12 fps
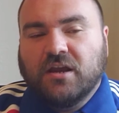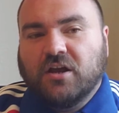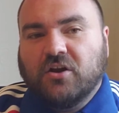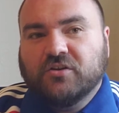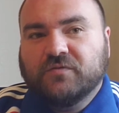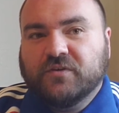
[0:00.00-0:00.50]

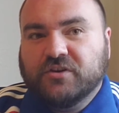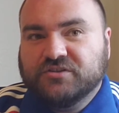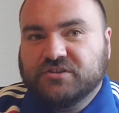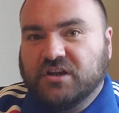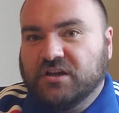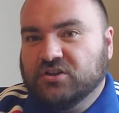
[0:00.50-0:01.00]
I first
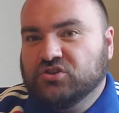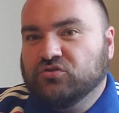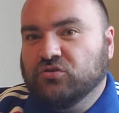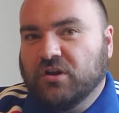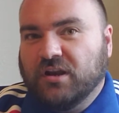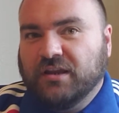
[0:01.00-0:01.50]
started
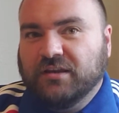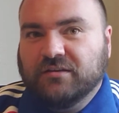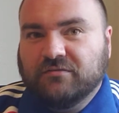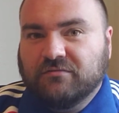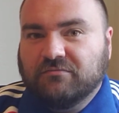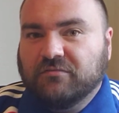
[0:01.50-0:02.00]
struggling
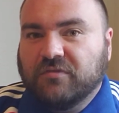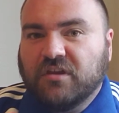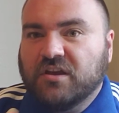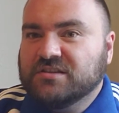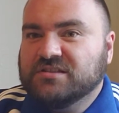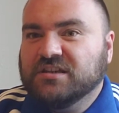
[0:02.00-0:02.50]

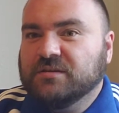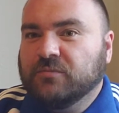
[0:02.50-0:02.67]
13